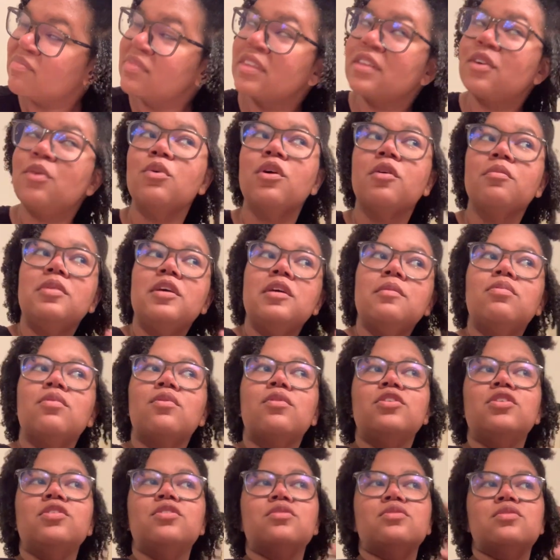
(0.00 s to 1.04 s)
where people
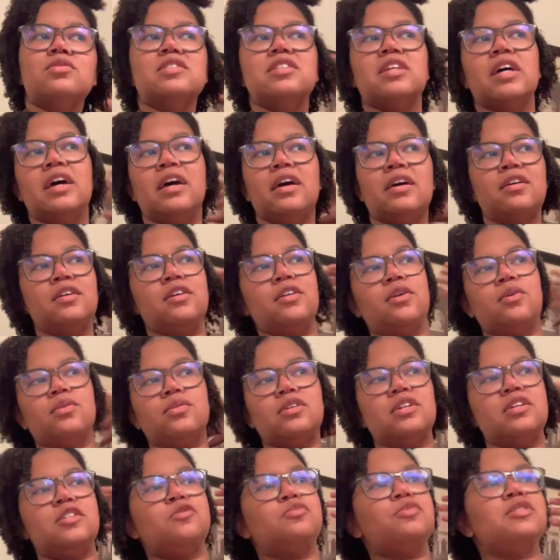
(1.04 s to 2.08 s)
use, you know,
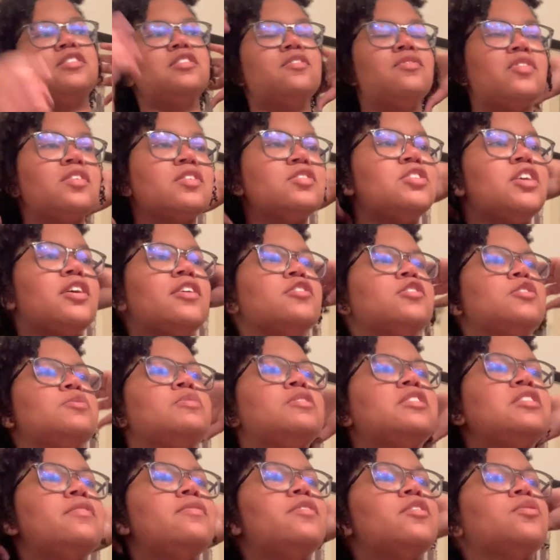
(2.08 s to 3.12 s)
specific gels,
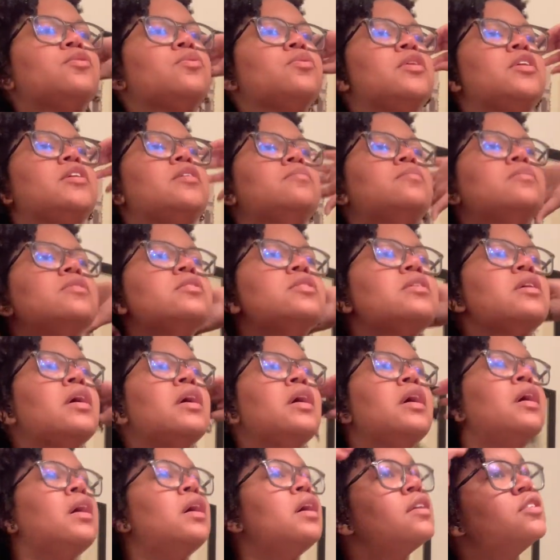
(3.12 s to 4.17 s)
specific creams
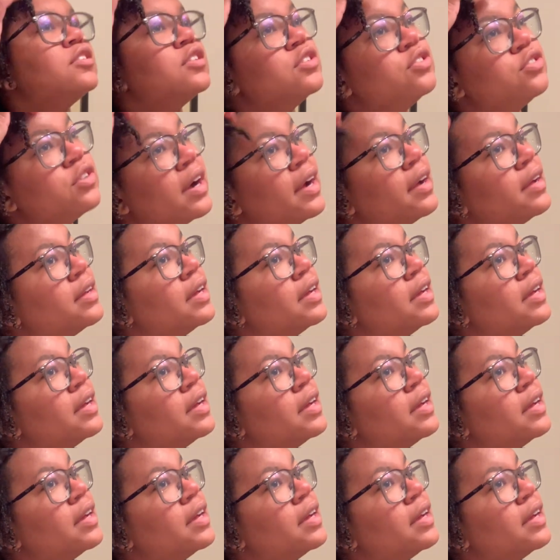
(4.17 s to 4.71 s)
to try and